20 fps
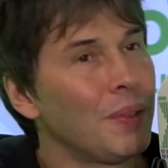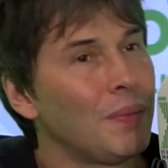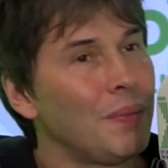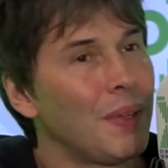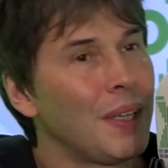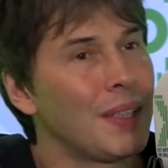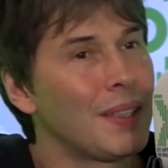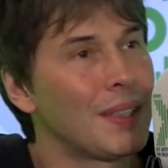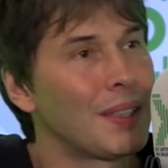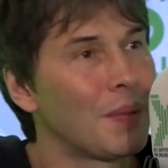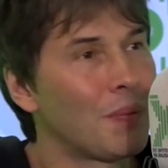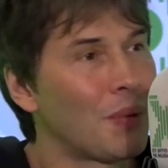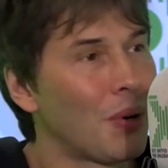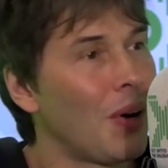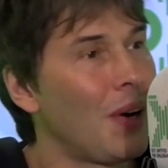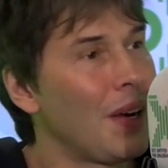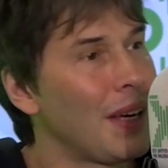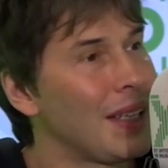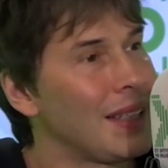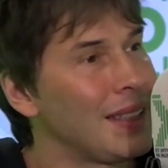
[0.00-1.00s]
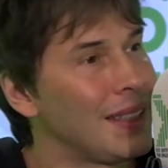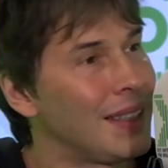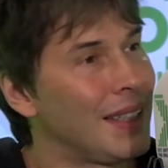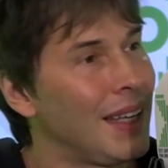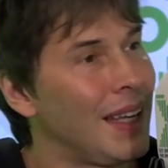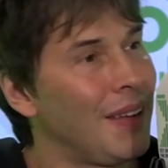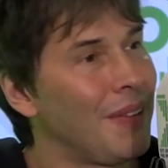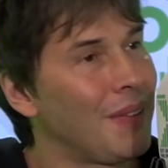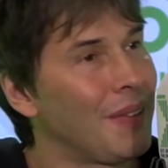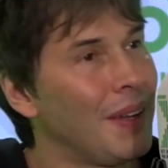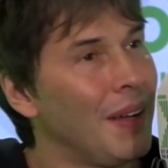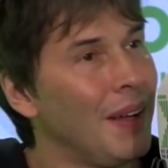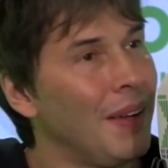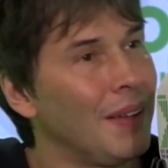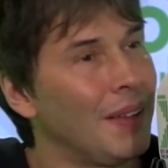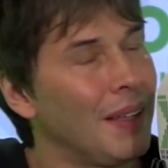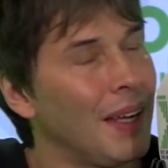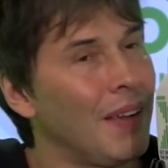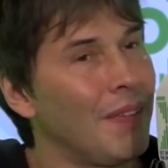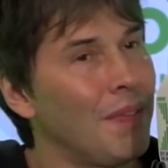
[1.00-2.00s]
would be surprised
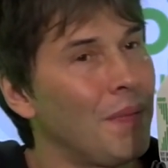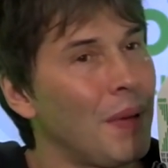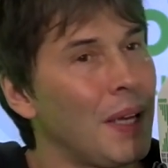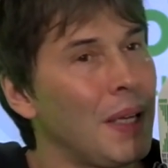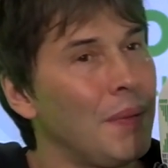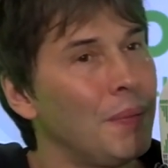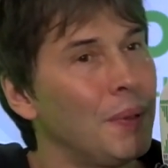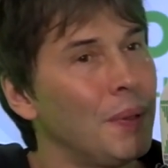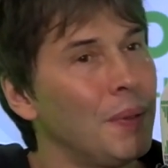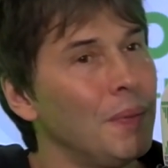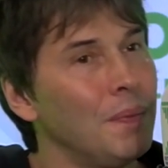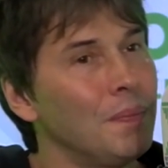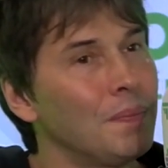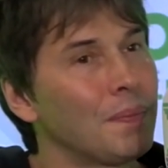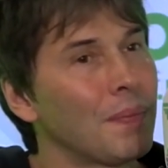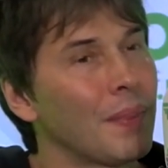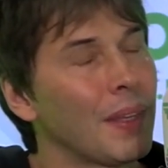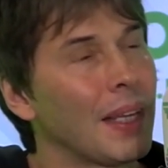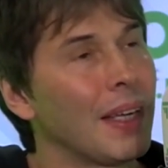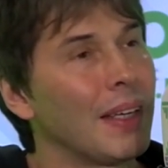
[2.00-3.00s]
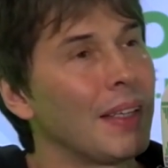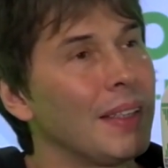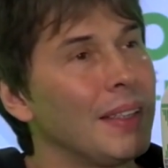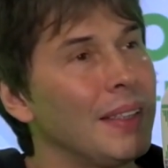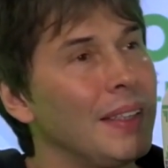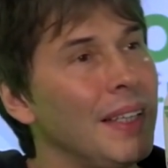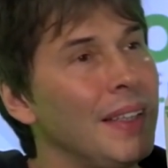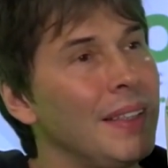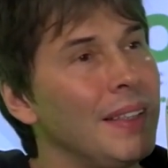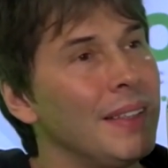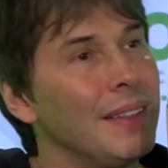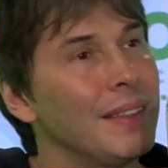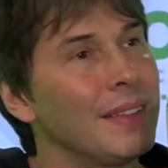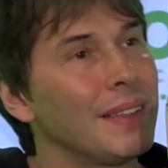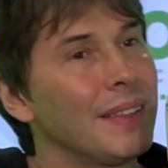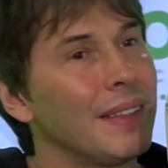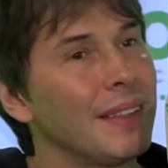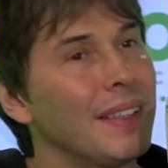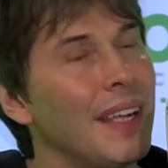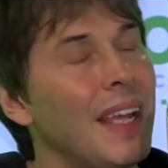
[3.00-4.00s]
if people
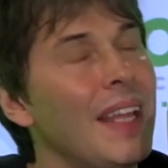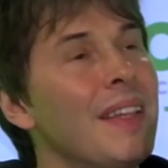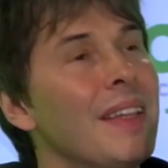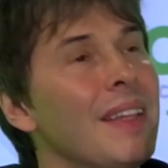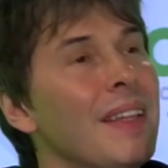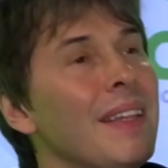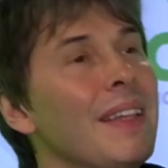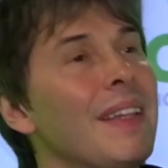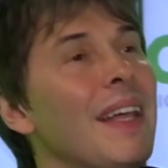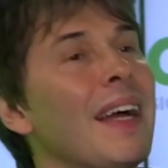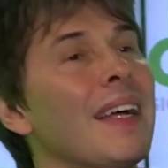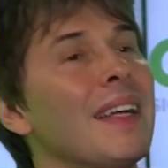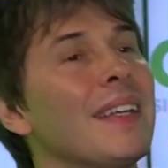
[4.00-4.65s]
didn't, in